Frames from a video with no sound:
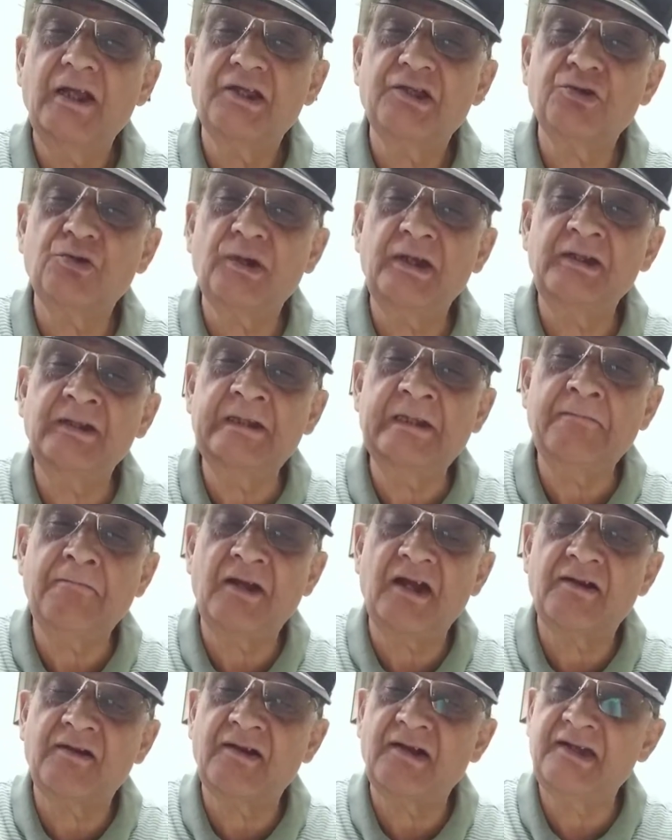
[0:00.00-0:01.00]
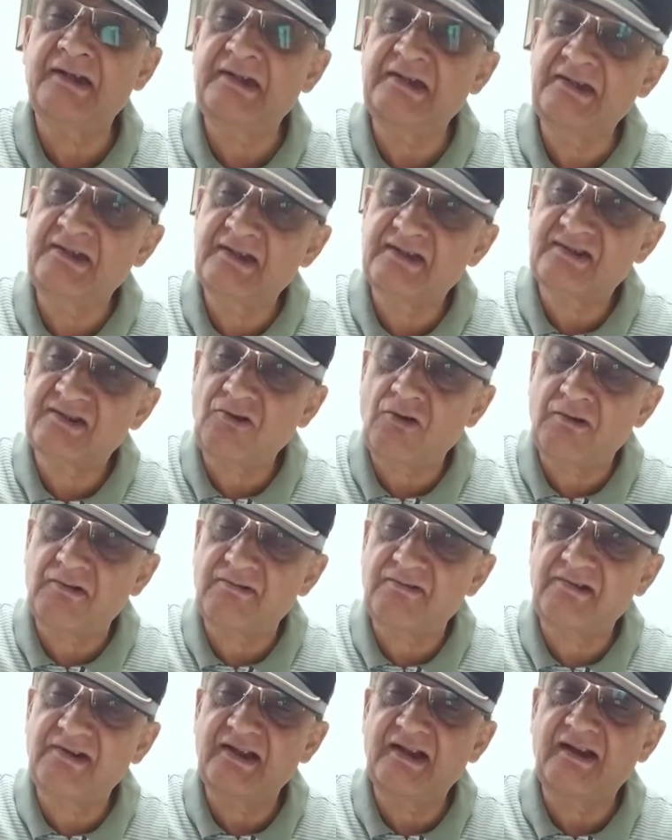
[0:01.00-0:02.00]
urine in the bladder and he does not
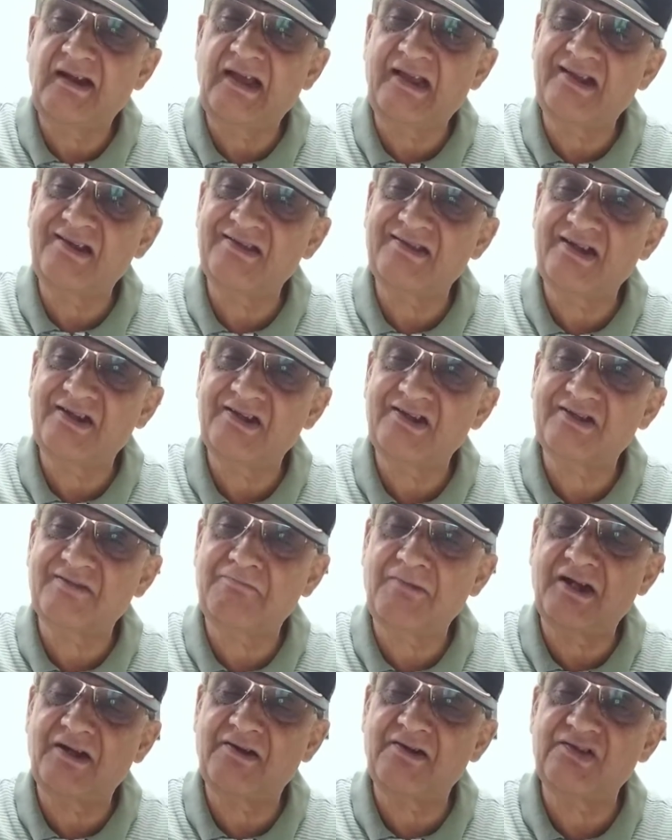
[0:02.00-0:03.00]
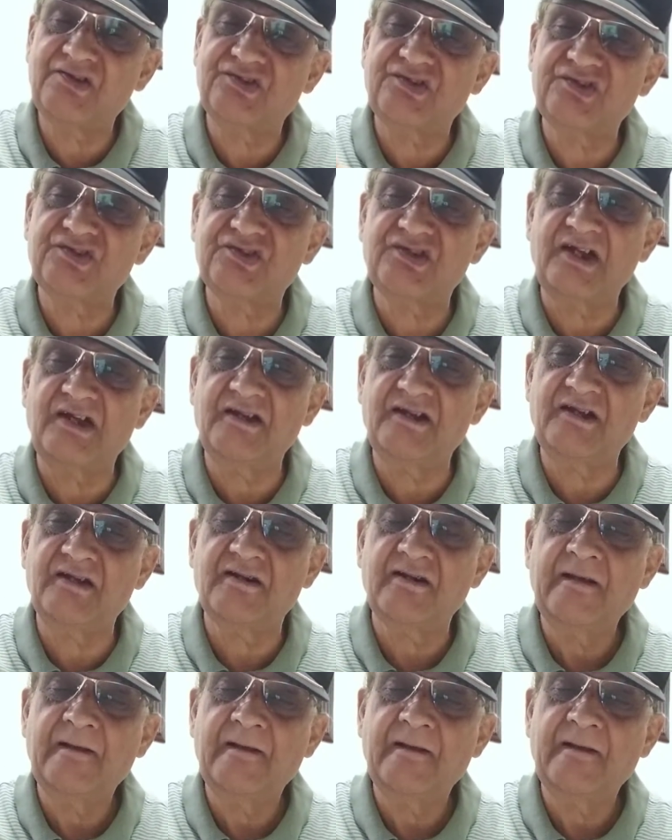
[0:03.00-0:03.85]
realize that his bladder is distended,